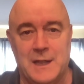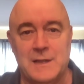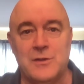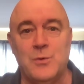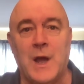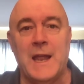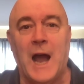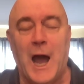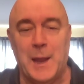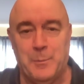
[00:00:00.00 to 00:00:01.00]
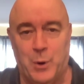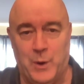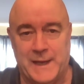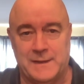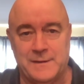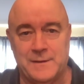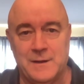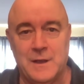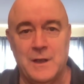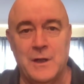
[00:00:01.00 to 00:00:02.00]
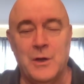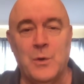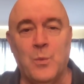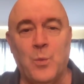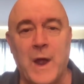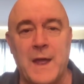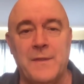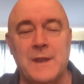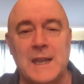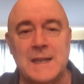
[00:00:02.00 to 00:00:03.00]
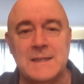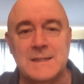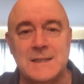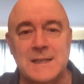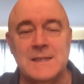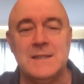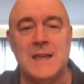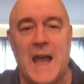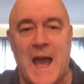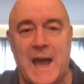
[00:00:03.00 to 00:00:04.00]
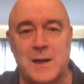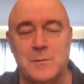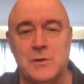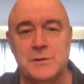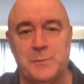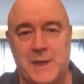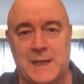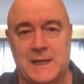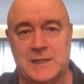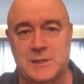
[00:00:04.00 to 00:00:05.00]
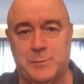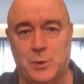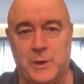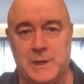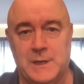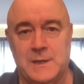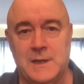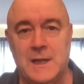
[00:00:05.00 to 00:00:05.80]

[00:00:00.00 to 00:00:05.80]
eh, to a high point when he sees the animals being exploited